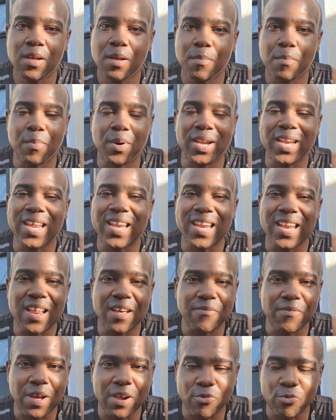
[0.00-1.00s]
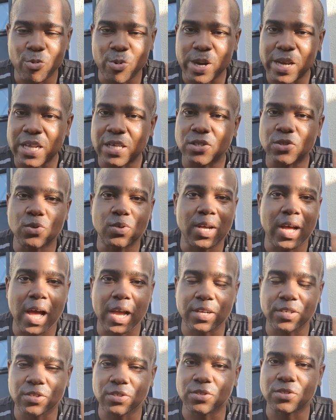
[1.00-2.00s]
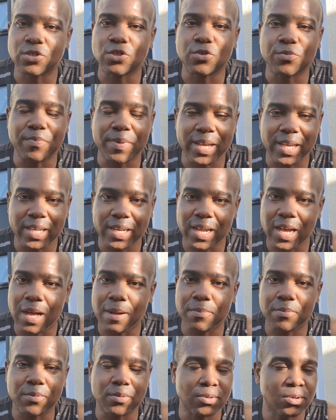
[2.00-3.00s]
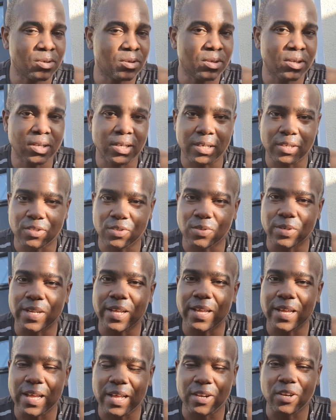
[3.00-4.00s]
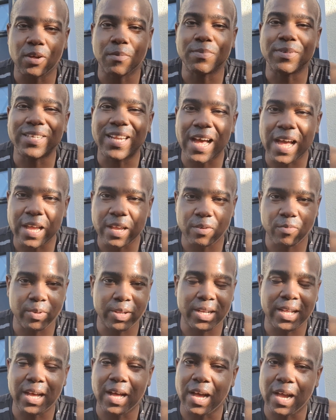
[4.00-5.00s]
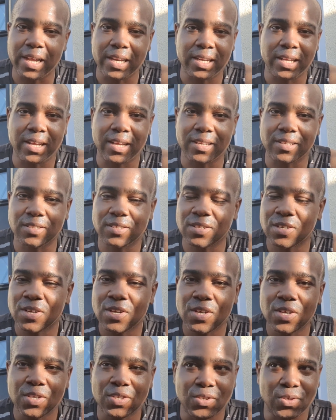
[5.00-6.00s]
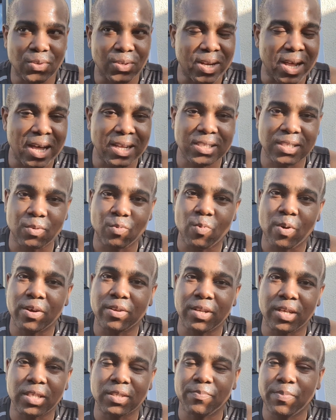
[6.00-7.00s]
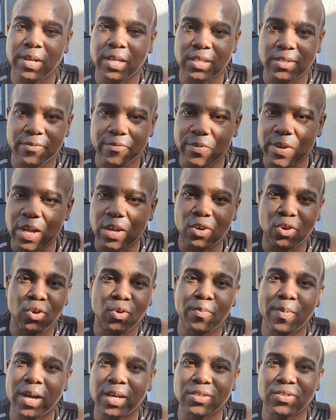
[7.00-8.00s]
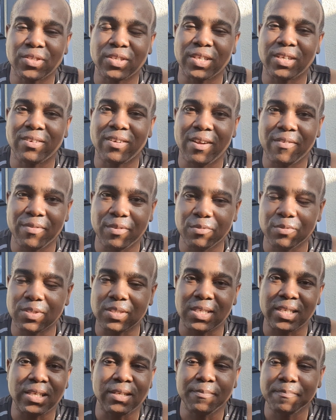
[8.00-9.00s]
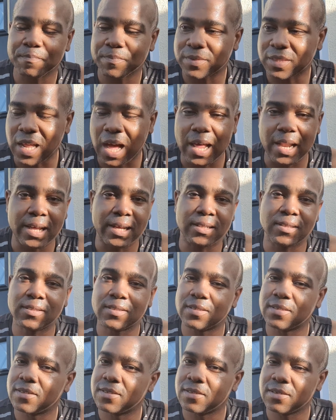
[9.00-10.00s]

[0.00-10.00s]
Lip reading: but they never really took action to make it happen. So they end up dying with their ideas. So that's the wealthiest place. If you can go back to the grave, you will see talents,